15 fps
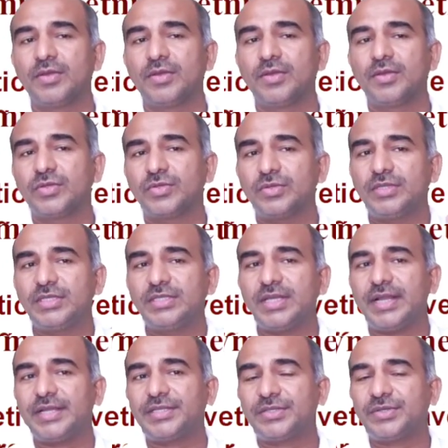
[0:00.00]
So these are
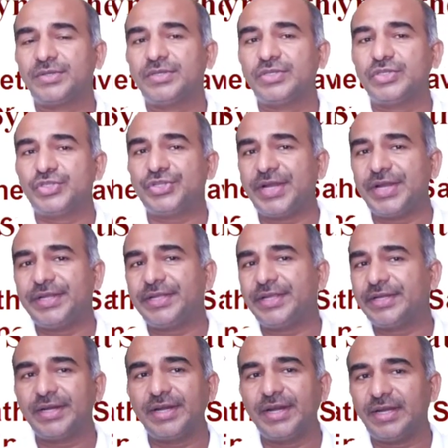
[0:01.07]
actions on GIT
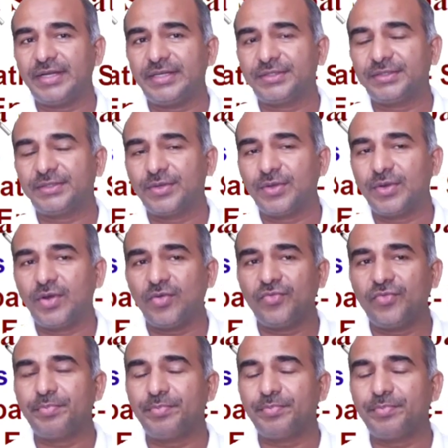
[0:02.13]
and gland
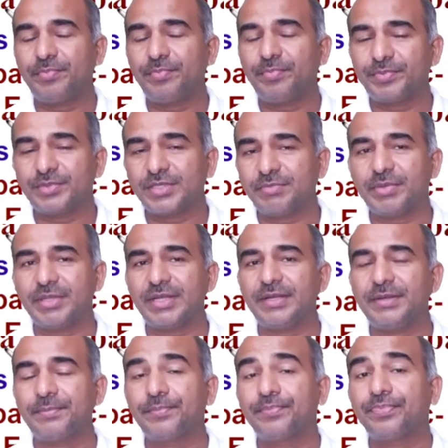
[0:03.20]
of sympathetic.